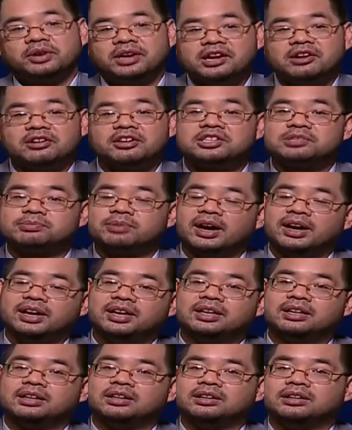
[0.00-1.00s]
So here
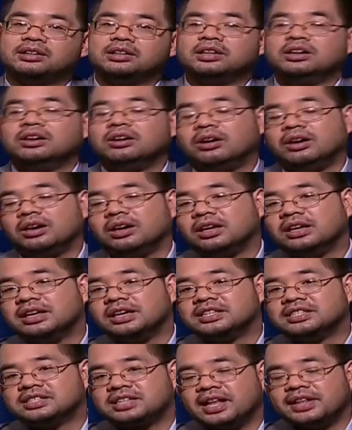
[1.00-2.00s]
Ishmael
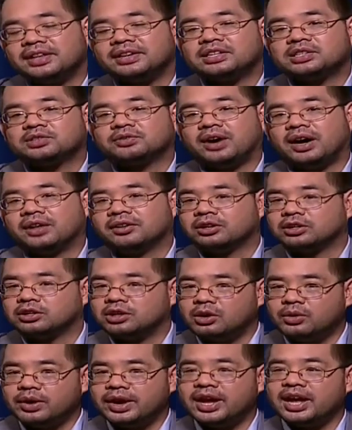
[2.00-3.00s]
is telling his
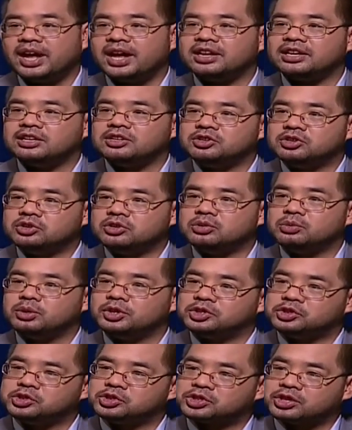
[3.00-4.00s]
father, go ahead and
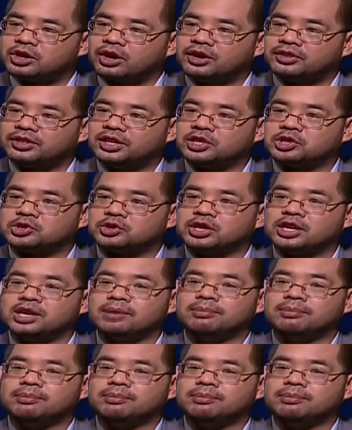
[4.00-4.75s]
do what you saw in that